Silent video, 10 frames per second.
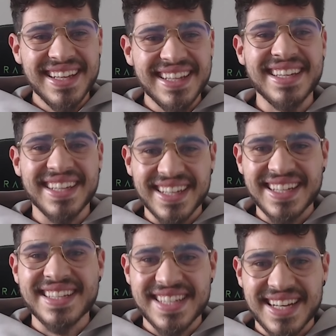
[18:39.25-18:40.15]
Yeah,
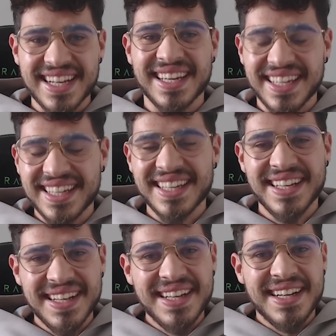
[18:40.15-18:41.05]
exactly.
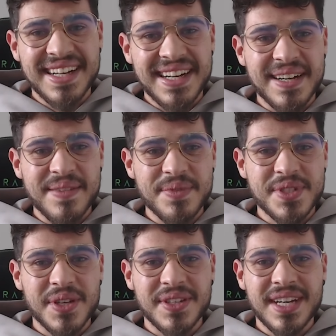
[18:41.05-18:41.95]

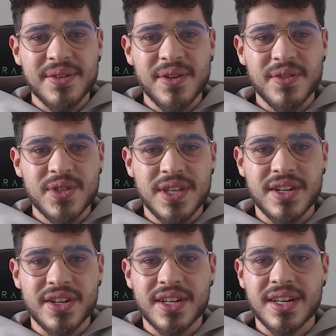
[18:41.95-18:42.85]
So yeah, I'd love to
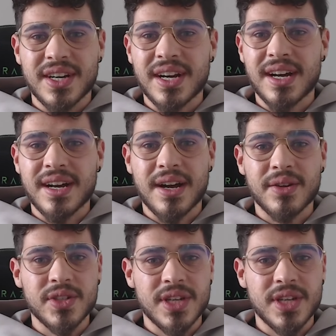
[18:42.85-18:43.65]
hear how do you